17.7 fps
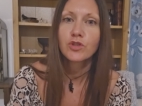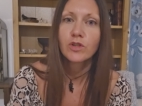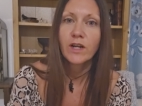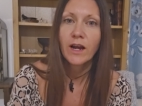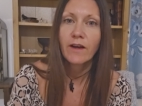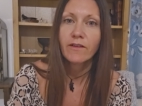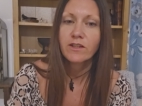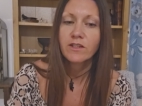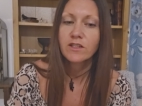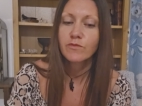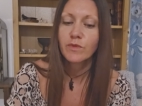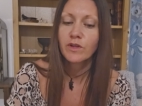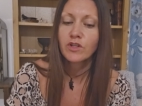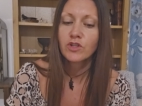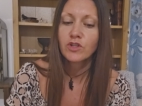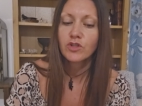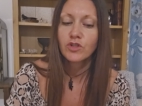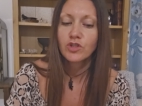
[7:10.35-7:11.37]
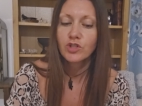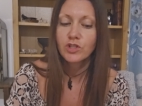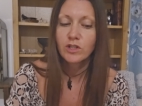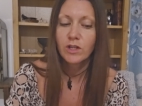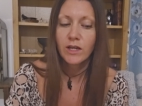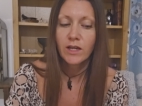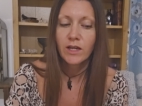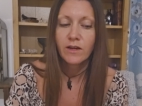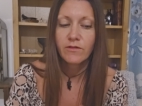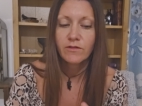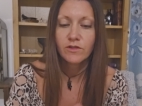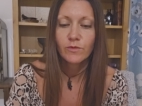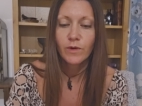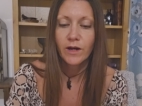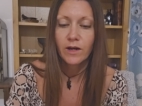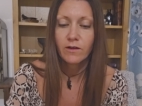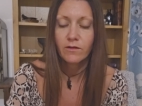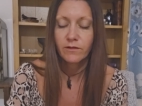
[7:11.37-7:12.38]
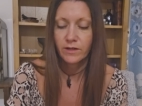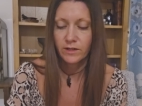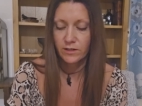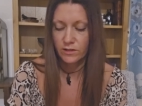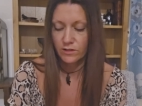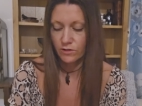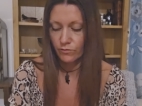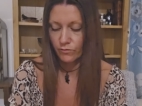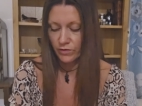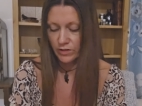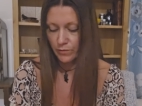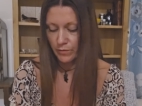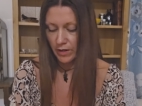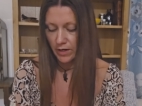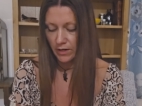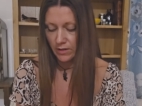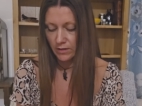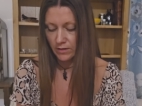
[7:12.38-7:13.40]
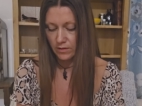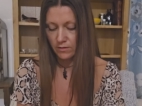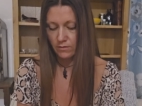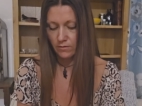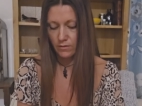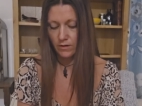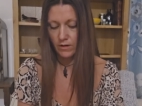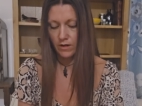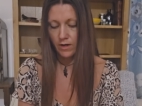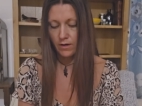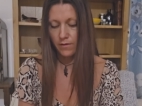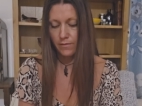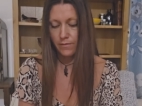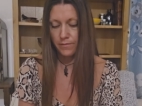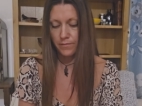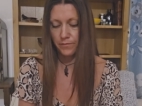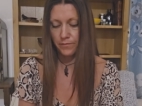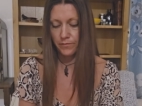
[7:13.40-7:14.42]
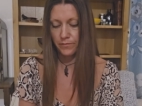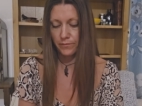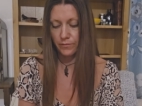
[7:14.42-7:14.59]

your character's been judged here as well in some respect, um,